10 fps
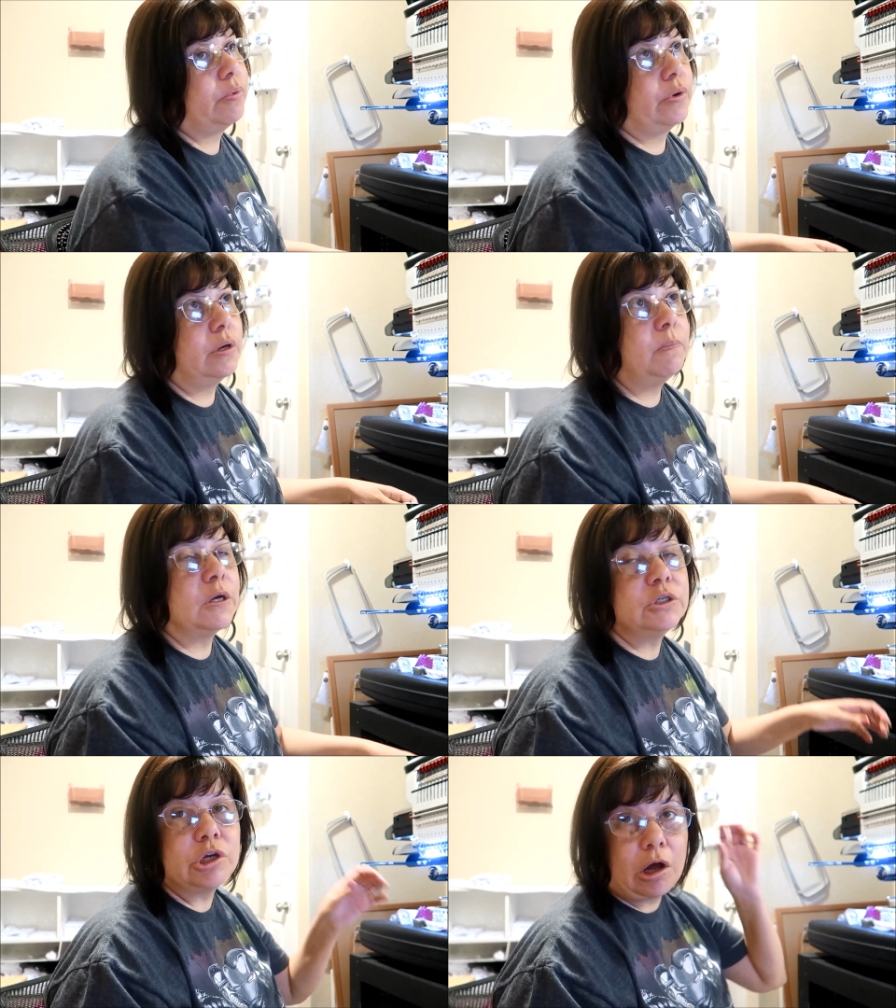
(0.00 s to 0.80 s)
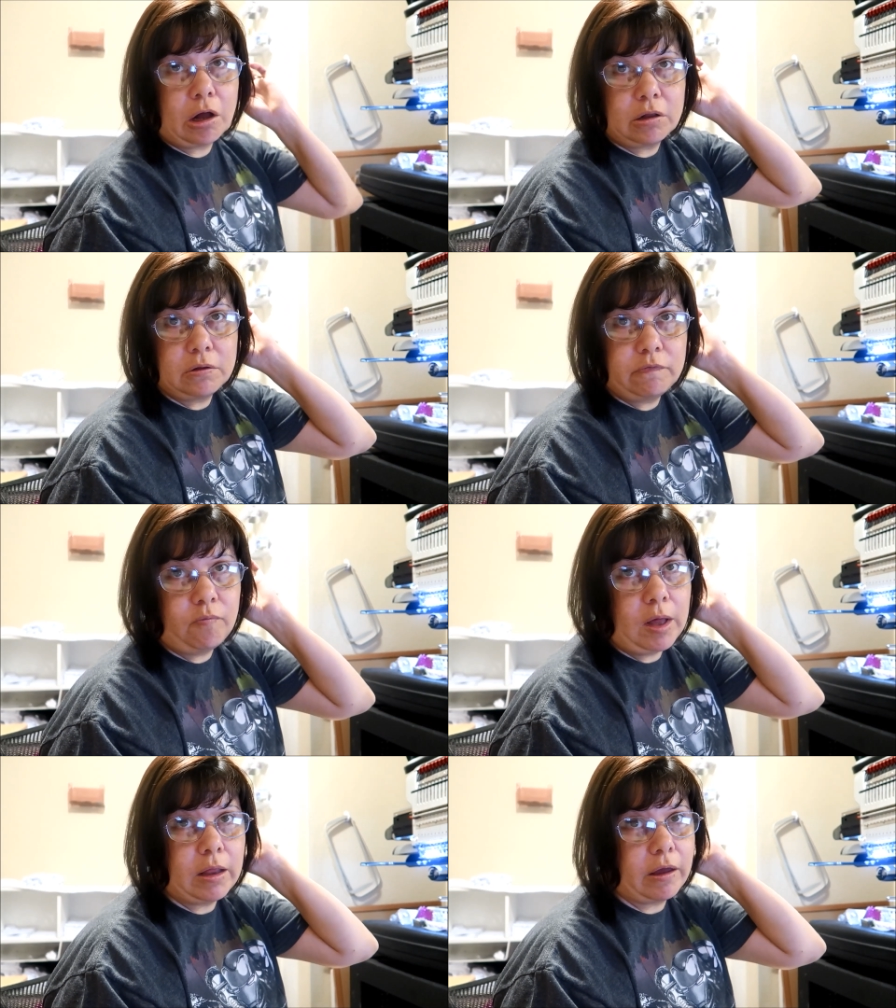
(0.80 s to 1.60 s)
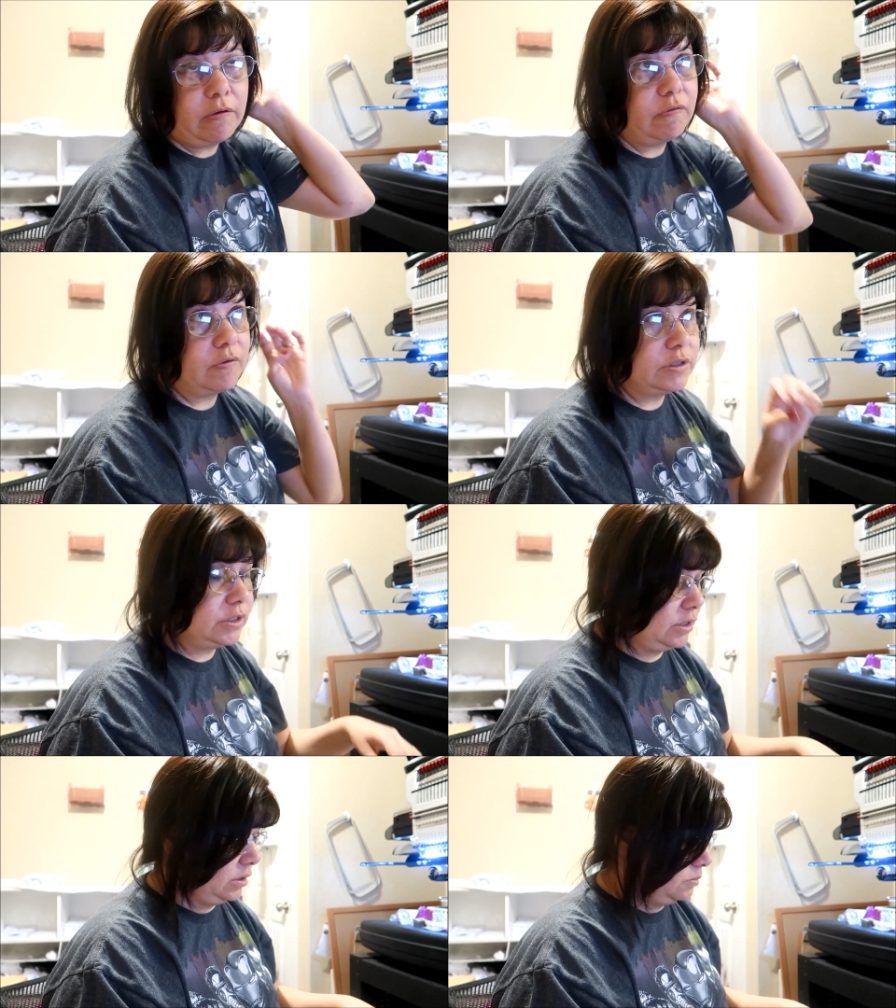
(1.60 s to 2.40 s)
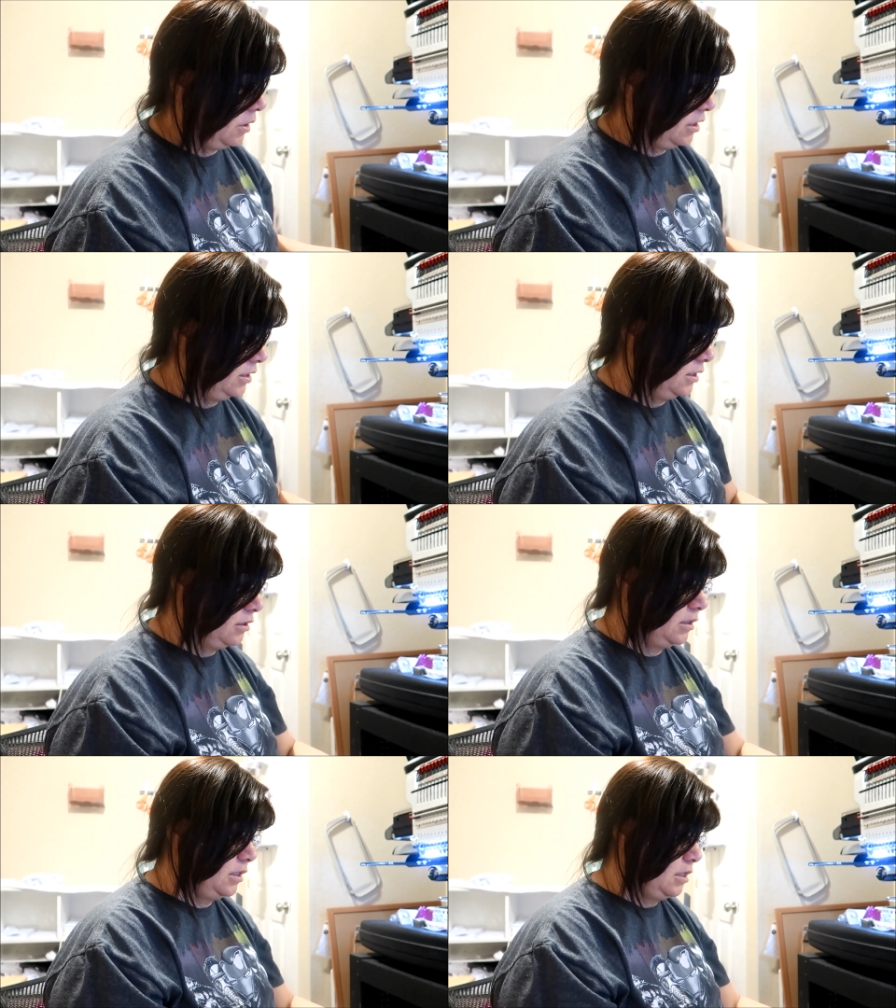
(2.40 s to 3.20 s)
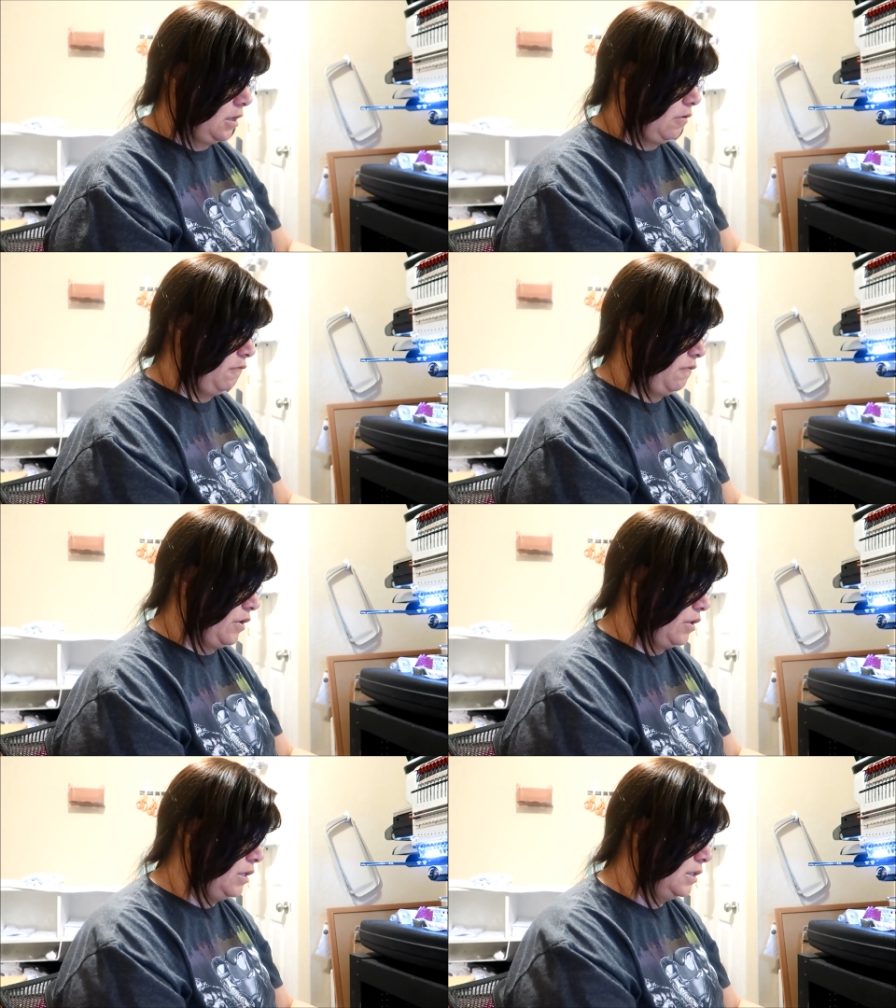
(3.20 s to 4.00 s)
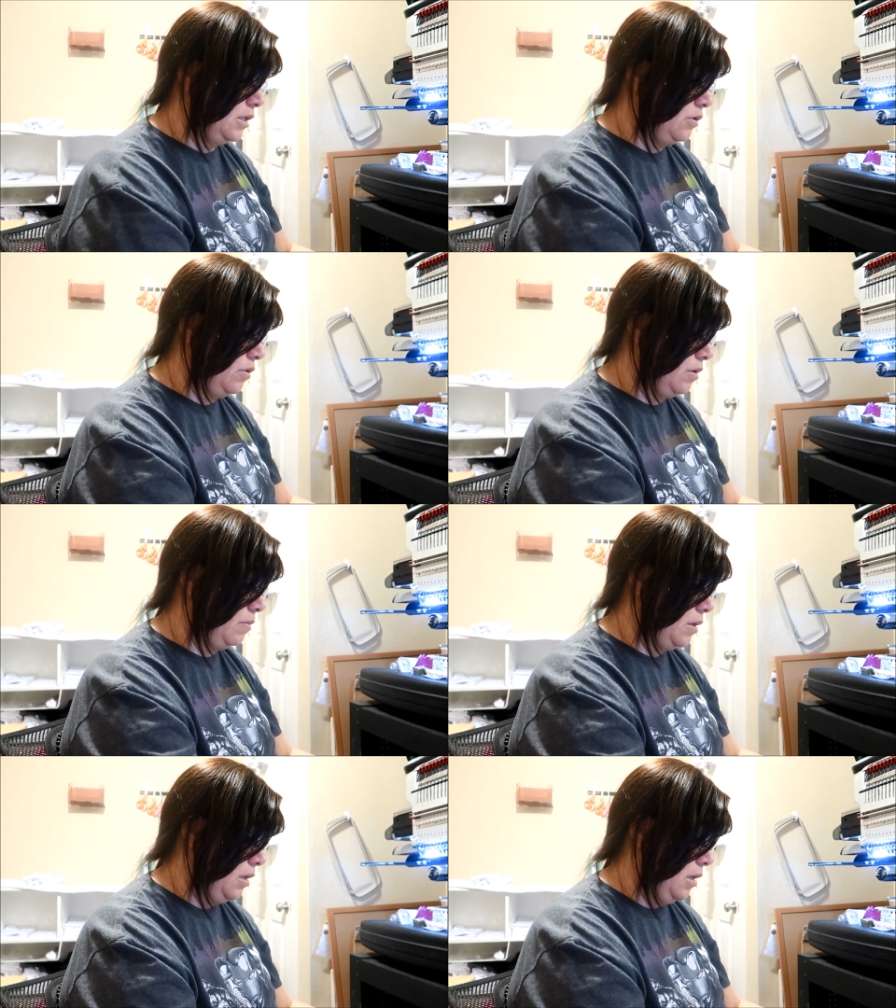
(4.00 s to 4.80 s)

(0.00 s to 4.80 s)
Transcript: pretty much all of my life, which is polycystic ovarian syndrome,